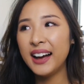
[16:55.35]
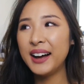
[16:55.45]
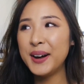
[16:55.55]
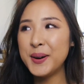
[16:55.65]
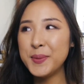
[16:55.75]

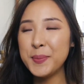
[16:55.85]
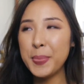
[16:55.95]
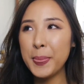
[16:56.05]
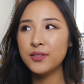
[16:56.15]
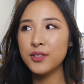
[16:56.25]
um,
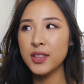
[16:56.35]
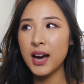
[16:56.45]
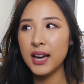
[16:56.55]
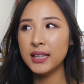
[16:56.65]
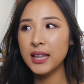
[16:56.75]
for the
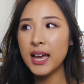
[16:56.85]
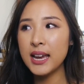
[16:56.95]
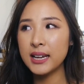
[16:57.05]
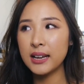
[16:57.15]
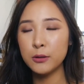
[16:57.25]
I
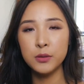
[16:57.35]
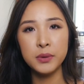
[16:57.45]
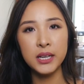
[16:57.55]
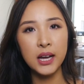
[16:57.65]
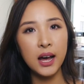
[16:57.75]
like, I would
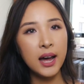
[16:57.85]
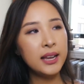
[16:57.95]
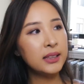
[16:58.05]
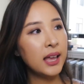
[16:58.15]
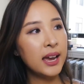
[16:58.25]
be,
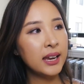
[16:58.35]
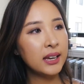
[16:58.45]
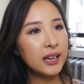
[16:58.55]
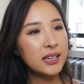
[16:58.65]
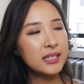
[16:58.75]
I
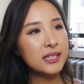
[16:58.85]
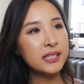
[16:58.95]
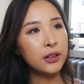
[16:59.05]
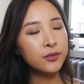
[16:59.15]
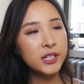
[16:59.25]
like
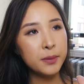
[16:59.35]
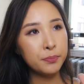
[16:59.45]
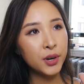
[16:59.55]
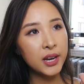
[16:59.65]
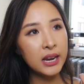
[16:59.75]

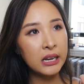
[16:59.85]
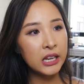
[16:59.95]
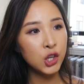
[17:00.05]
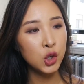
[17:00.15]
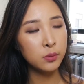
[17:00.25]

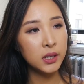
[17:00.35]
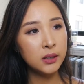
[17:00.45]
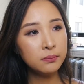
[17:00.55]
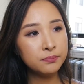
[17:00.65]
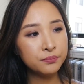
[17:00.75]
self-deprecating humor,